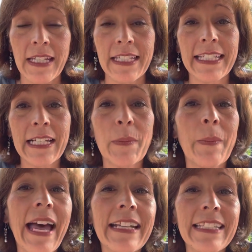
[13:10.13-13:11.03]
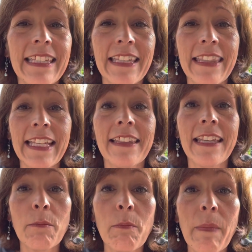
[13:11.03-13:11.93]
to come back to the thing that
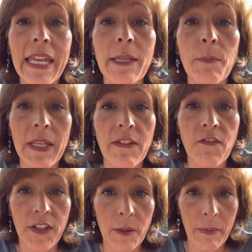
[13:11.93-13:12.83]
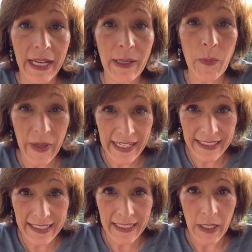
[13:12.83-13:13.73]
made me feel my
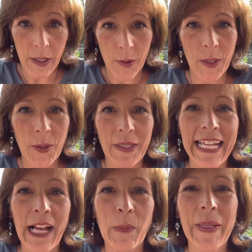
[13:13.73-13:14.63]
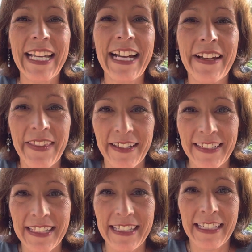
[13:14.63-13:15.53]
best, which was helping
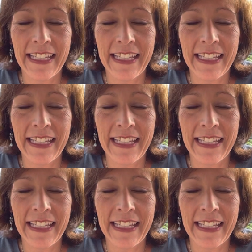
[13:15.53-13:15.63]
others,